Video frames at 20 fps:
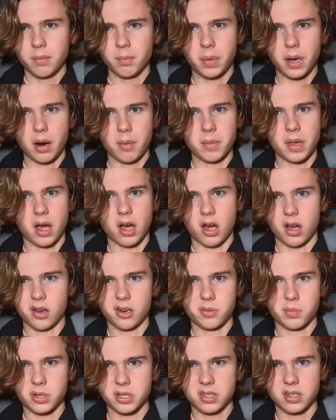but I'm not
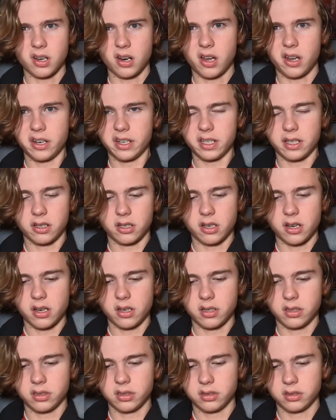100% on it
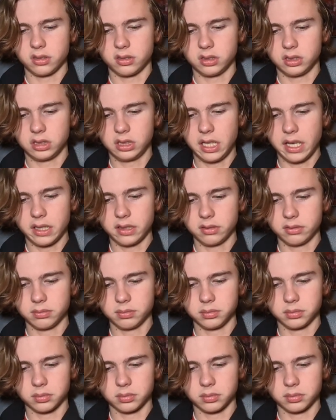yet.